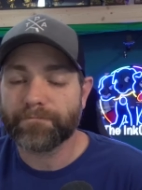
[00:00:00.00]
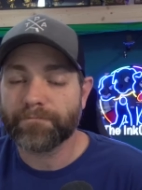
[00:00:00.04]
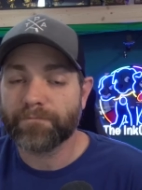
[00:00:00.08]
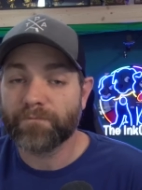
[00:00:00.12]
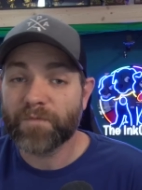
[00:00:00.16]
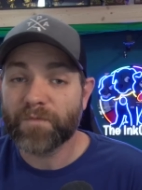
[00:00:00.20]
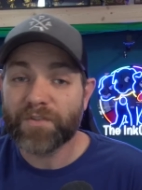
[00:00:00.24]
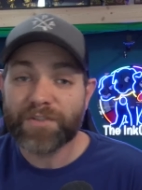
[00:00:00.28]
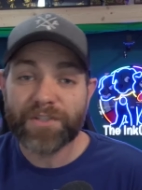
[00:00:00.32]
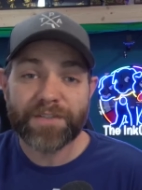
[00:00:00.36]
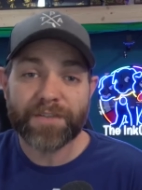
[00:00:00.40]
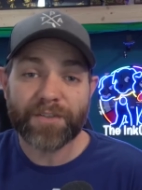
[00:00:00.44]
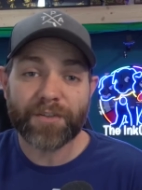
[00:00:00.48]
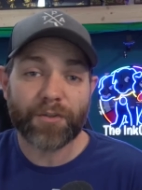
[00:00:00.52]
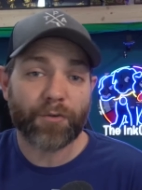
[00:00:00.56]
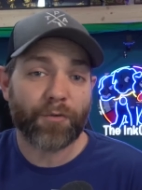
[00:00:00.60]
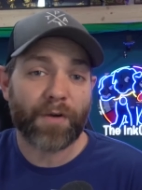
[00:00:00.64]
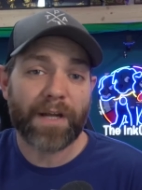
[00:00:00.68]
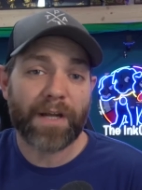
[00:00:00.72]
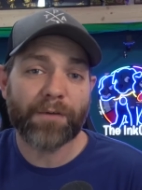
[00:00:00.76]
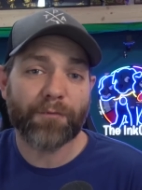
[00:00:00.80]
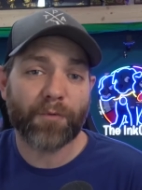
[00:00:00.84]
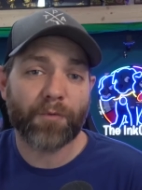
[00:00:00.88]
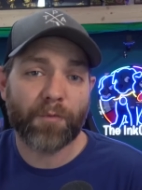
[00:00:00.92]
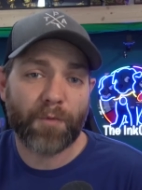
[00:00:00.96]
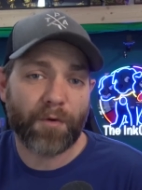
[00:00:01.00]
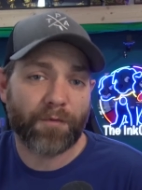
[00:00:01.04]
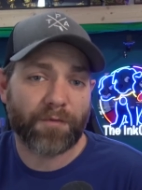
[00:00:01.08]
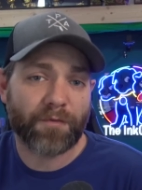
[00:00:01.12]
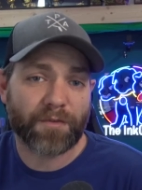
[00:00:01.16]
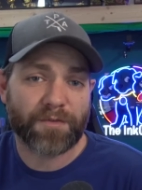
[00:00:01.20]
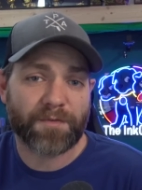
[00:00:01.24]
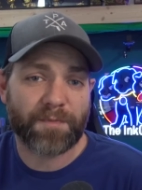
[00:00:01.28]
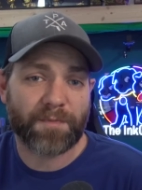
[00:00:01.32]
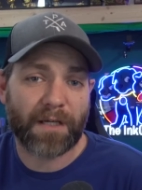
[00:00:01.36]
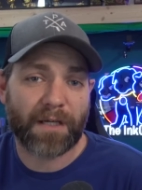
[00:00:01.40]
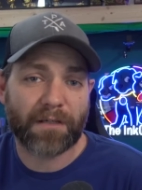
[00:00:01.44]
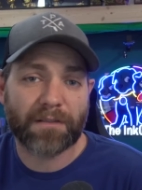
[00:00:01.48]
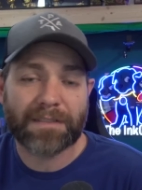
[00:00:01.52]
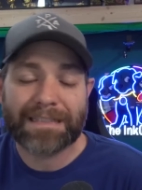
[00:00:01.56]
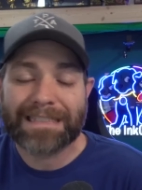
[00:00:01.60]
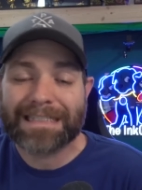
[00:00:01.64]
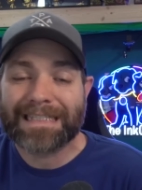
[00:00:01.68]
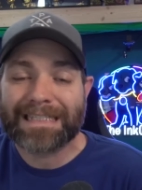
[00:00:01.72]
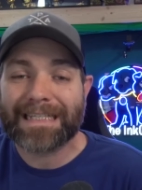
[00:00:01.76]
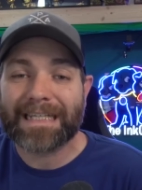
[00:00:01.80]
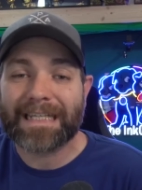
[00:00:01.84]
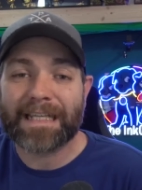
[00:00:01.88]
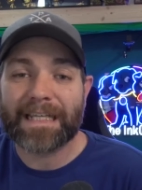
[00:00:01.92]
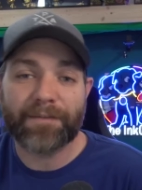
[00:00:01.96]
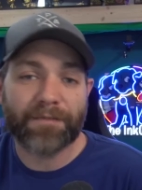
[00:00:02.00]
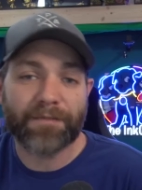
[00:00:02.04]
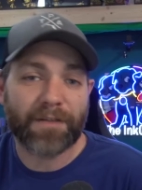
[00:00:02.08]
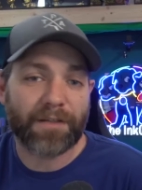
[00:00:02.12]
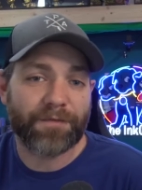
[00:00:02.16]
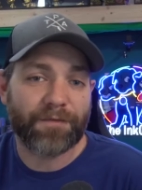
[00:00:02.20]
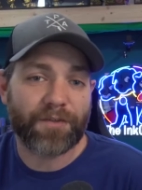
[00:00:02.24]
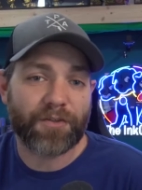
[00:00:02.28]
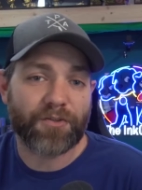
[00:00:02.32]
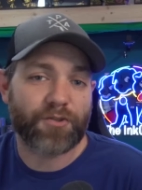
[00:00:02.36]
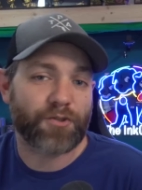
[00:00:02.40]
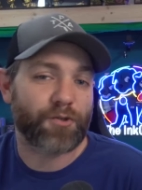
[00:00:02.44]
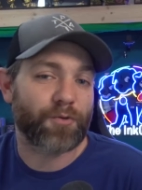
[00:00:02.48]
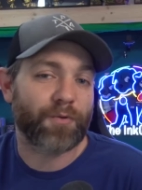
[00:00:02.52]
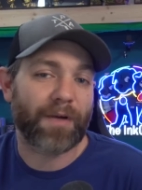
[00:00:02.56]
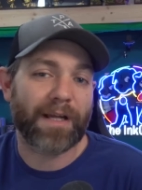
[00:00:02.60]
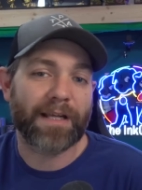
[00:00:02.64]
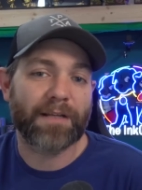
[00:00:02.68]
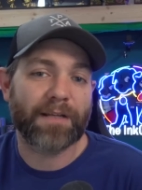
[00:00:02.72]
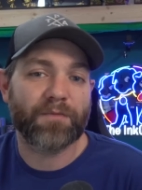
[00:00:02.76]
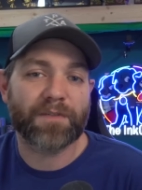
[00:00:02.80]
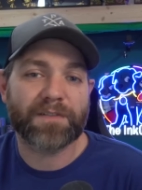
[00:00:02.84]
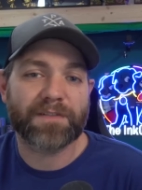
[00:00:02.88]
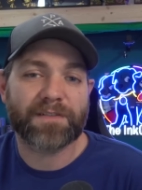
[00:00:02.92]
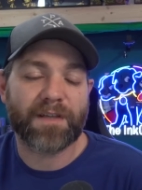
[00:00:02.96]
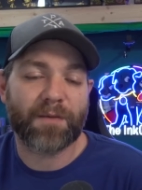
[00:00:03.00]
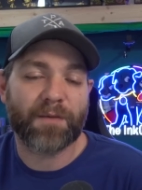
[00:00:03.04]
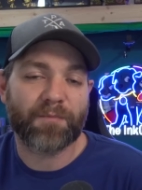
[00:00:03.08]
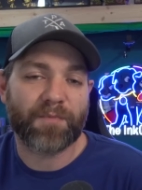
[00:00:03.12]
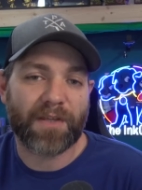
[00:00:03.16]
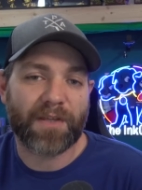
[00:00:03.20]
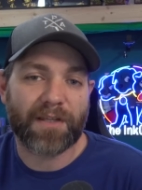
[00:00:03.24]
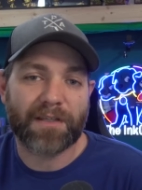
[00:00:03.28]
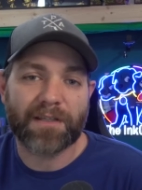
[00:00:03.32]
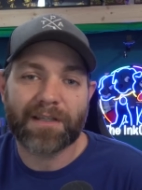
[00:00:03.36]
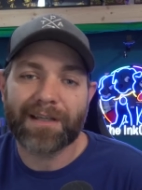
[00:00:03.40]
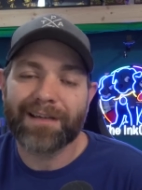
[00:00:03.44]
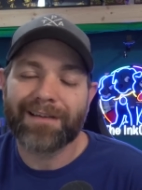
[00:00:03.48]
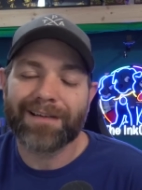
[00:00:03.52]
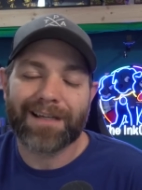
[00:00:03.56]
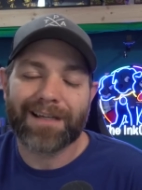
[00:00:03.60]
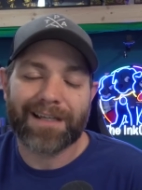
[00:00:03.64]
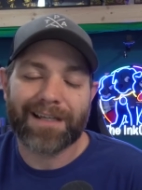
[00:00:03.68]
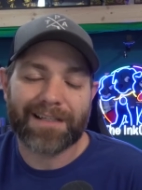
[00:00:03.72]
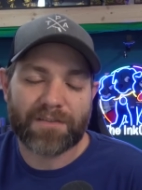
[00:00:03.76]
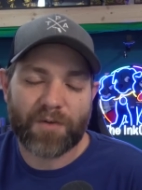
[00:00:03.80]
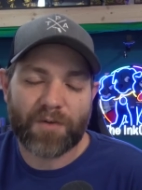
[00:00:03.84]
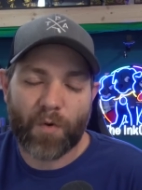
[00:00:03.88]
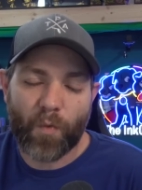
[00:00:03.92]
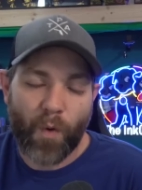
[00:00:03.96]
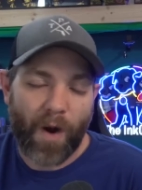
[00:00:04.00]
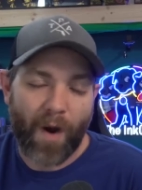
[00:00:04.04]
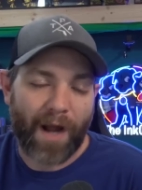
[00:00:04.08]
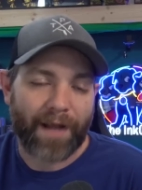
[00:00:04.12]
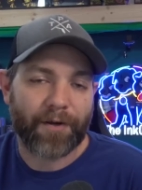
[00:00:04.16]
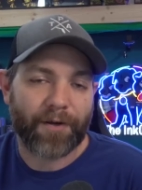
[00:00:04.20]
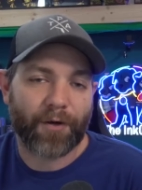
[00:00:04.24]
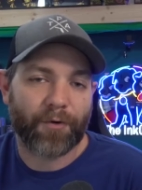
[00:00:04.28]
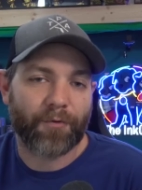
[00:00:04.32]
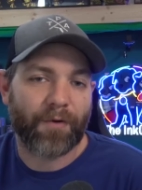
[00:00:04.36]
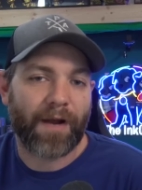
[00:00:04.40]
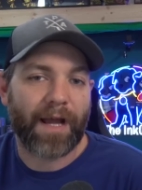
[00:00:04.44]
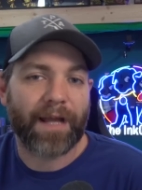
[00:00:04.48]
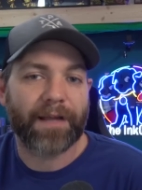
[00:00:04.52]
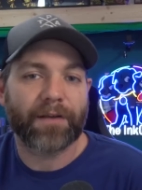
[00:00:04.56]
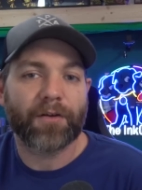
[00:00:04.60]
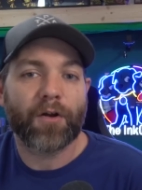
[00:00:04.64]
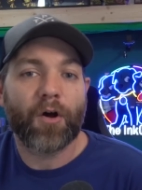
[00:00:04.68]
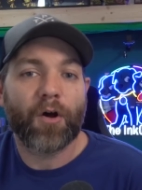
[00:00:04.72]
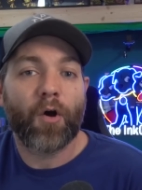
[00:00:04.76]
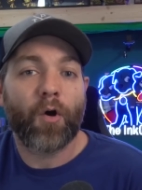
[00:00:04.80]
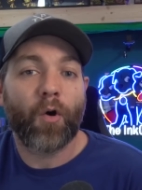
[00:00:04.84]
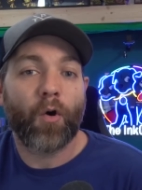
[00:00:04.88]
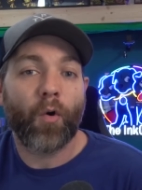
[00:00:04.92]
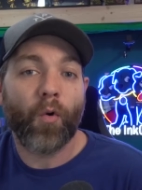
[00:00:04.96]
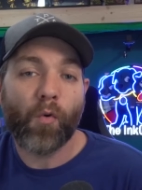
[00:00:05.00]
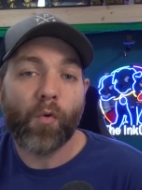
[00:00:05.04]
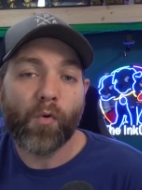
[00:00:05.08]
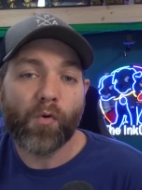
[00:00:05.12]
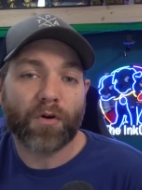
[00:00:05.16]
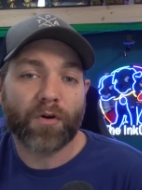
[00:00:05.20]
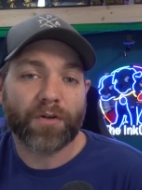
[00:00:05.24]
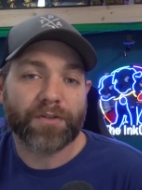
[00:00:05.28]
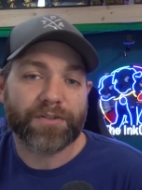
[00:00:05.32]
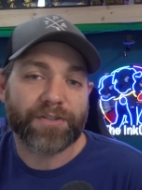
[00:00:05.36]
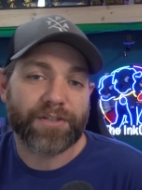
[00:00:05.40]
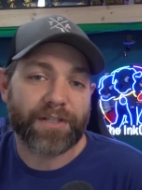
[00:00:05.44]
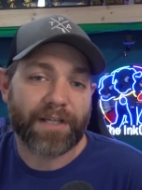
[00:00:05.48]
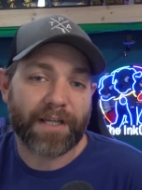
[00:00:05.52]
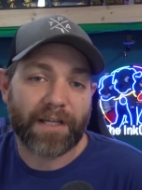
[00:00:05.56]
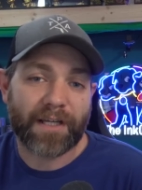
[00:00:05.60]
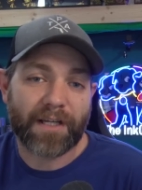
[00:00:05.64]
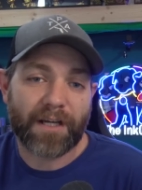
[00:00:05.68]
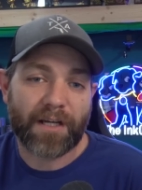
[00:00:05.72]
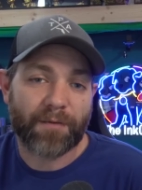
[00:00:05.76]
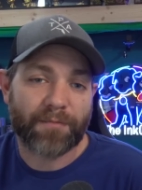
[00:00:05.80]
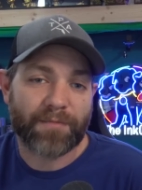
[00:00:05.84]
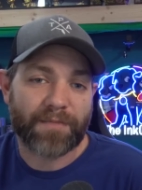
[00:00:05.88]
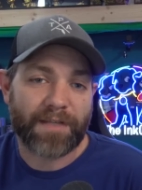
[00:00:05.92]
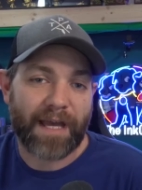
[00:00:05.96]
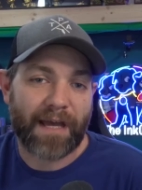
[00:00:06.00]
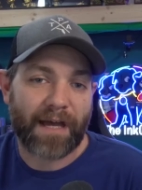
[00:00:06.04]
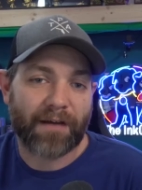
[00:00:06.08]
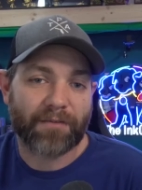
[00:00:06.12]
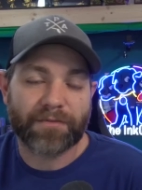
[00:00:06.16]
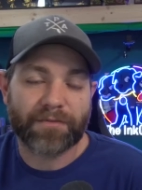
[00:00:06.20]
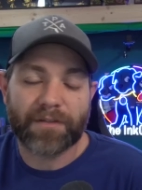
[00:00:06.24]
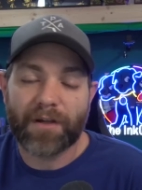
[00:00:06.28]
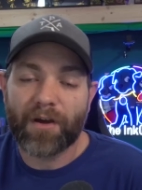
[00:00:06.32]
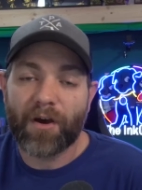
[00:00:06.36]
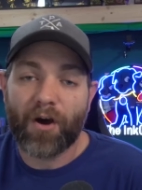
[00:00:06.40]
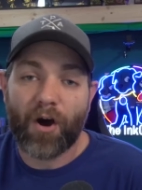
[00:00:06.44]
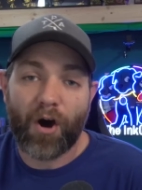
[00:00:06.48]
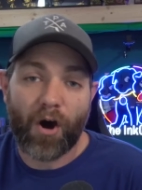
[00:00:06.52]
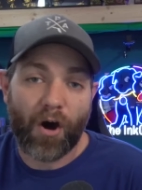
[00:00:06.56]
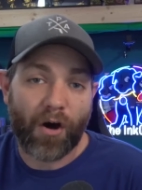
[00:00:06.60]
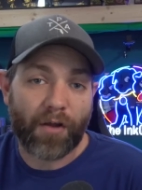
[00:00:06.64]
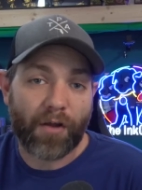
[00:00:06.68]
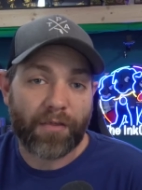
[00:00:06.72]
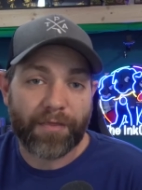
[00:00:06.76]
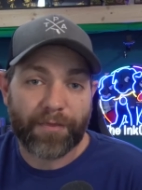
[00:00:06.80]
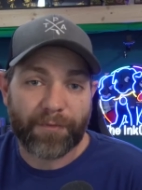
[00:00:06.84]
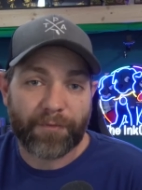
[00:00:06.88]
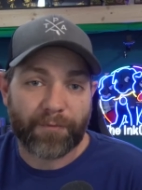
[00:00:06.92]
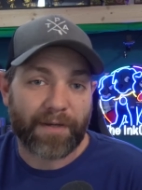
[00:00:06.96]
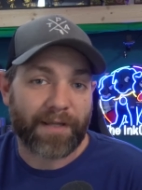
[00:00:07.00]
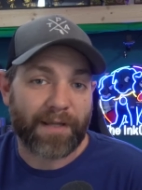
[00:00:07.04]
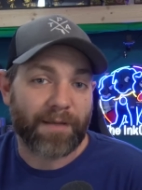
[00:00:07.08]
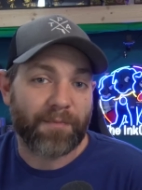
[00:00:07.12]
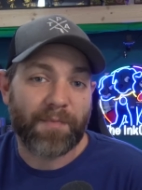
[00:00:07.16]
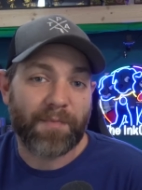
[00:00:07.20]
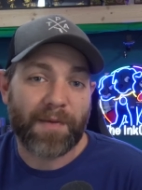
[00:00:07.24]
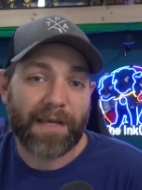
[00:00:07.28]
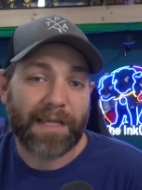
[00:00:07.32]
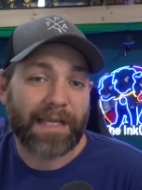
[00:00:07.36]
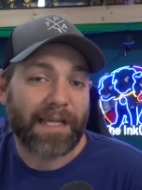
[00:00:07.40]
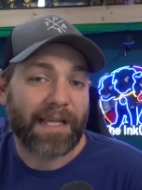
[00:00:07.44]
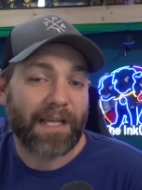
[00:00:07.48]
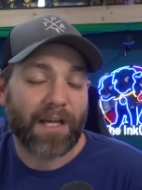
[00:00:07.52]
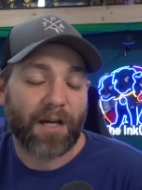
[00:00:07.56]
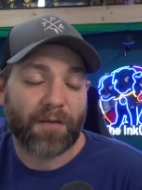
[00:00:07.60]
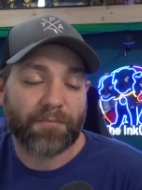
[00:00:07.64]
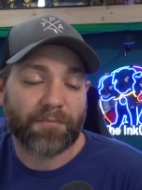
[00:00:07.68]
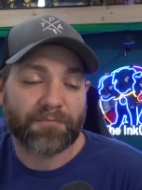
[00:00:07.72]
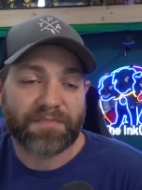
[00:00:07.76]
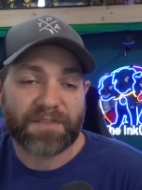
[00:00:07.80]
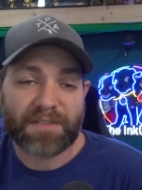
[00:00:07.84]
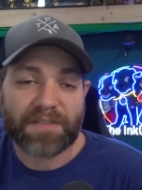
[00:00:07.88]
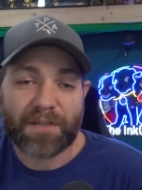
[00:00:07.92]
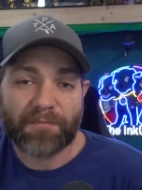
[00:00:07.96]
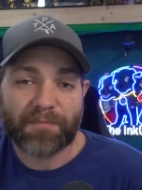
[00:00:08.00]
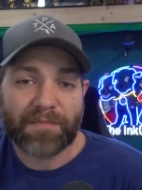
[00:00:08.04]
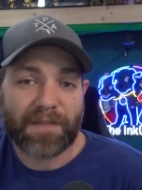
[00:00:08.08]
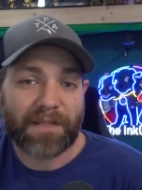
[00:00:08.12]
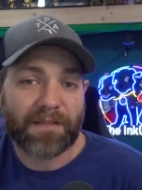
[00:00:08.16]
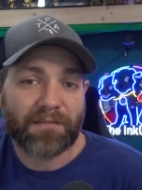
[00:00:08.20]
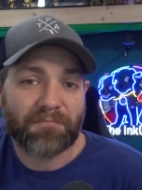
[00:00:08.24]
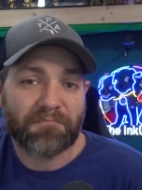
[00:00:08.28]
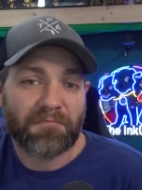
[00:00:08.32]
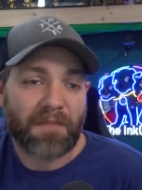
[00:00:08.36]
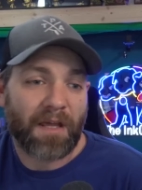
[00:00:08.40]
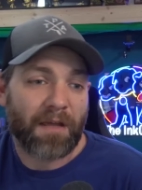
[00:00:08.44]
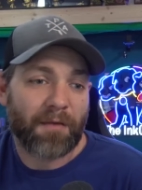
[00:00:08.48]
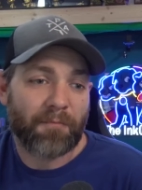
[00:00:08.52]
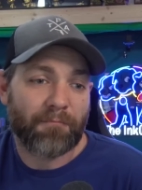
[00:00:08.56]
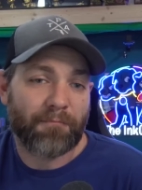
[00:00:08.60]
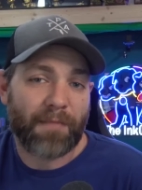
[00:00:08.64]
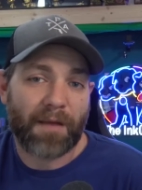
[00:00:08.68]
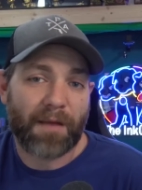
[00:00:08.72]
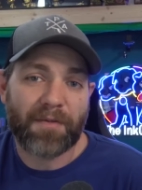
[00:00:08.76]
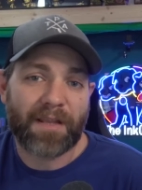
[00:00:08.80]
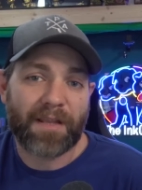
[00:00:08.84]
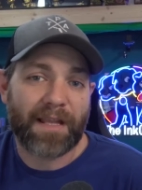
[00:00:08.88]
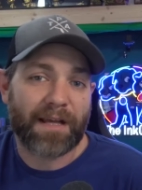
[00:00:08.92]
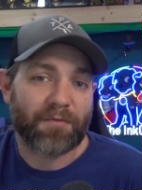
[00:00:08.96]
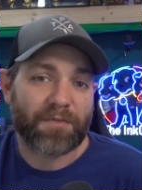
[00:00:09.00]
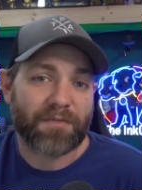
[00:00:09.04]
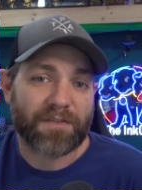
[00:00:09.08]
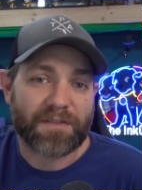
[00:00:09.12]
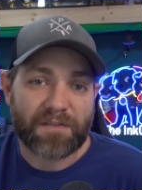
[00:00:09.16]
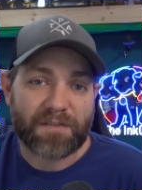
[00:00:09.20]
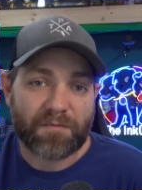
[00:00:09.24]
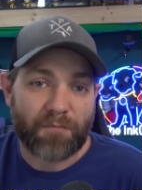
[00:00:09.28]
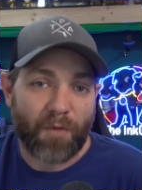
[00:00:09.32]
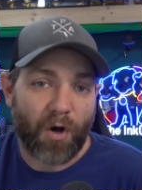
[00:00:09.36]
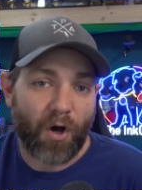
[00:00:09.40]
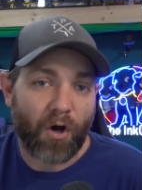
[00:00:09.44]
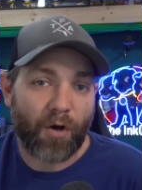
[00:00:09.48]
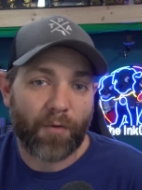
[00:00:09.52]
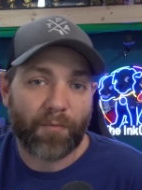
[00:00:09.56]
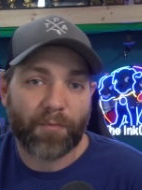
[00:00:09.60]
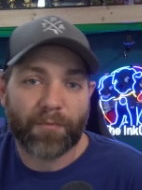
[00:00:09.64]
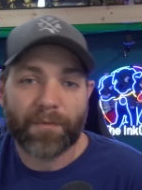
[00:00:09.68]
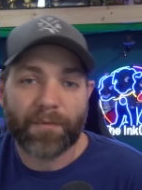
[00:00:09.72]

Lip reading: She's a great removal spell. Even if you trade with something, it's quite all right. Or she can come down on 3, picking up something maybe that was small,